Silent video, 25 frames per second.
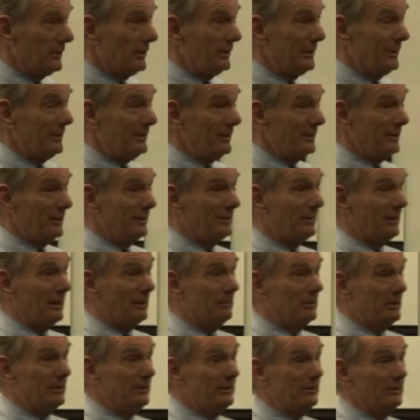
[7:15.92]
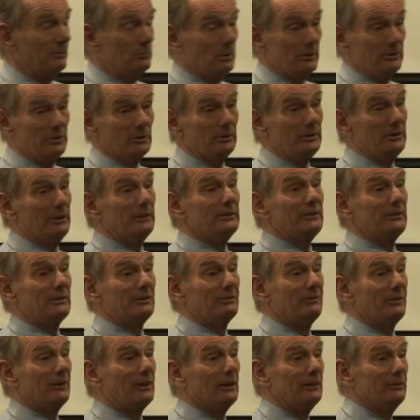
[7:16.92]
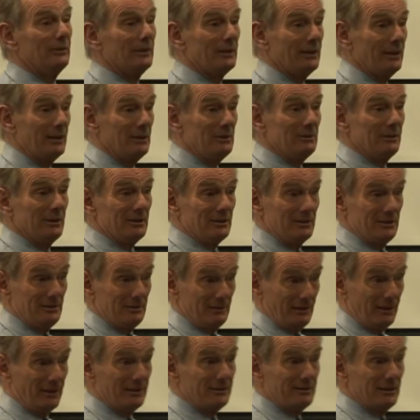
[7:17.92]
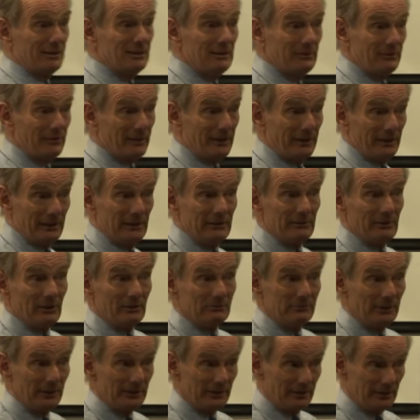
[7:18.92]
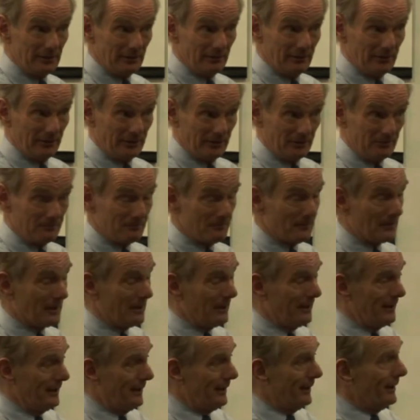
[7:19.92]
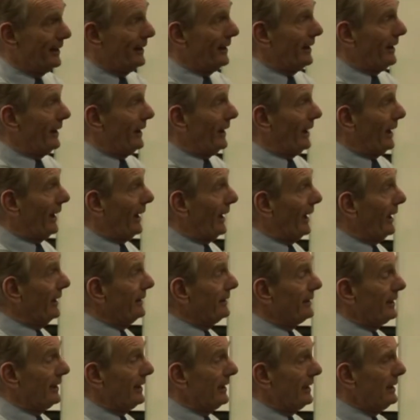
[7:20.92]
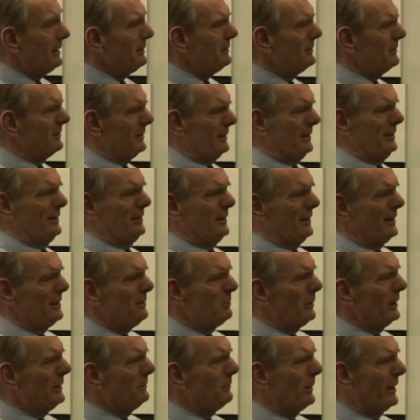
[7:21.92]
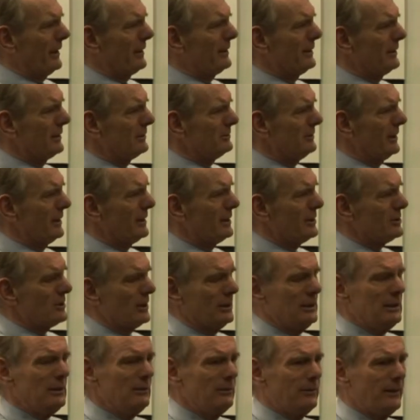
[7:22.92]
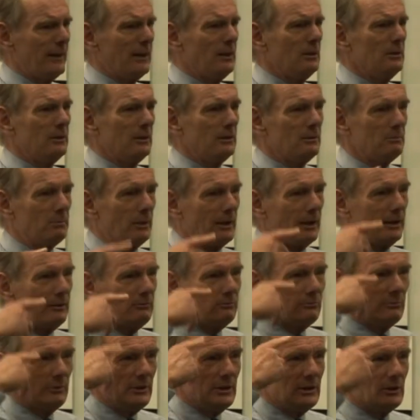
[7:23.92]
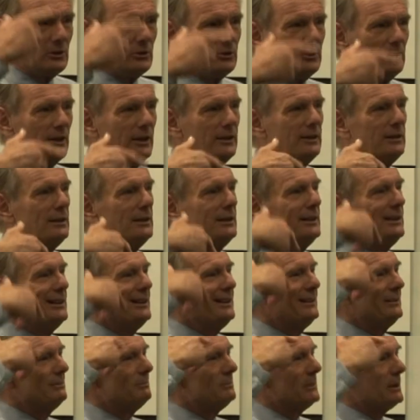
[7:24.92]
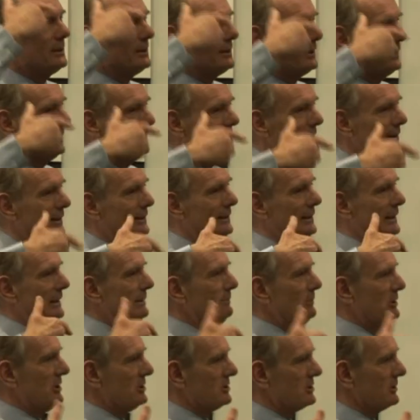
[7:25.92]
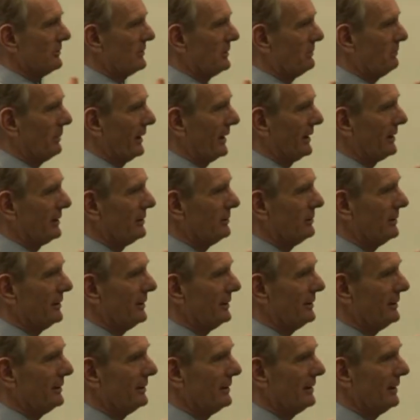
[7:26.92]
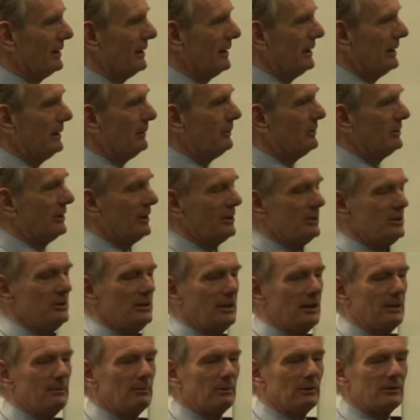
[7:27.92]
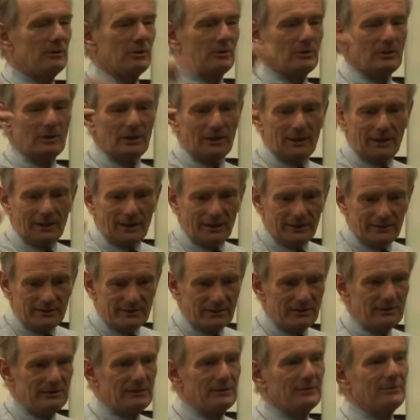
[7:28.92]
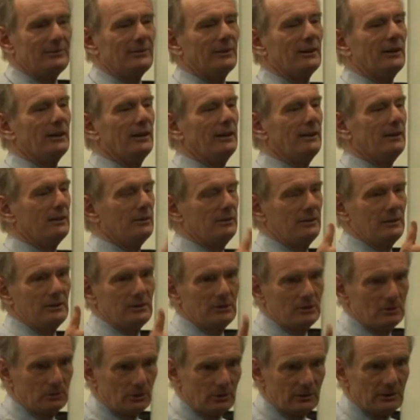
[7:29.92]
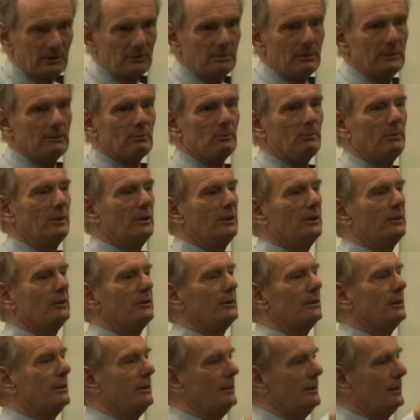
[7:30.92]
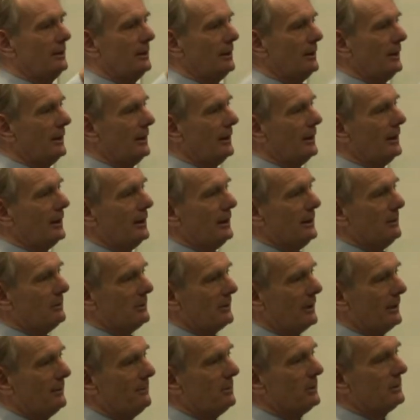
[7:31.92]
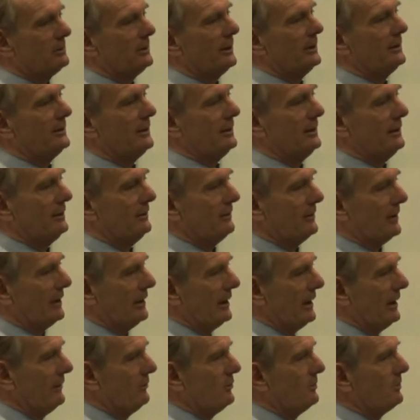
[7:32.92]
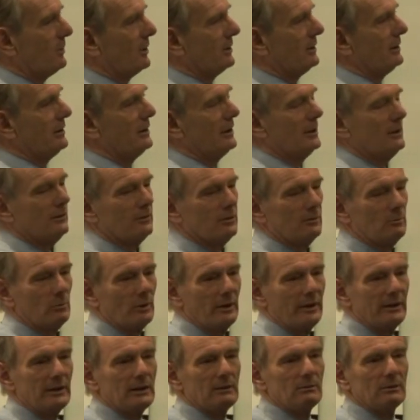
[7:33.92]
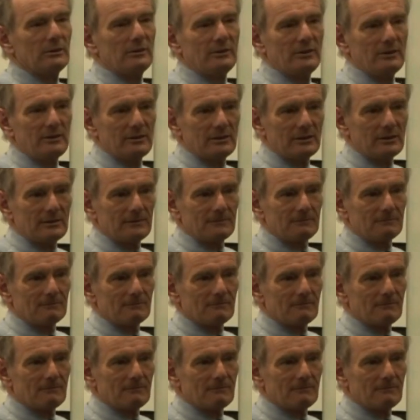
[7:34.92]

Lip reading: So they said to Simon, well, you're the only survivor. Can you actually identify any of our relatives? And he went back into the wreckage, and he found that by recreating in his mind an image of the banquet, he was actually able to identify, because he knew all these people personally, he was able to identify everybody from where they were sitting.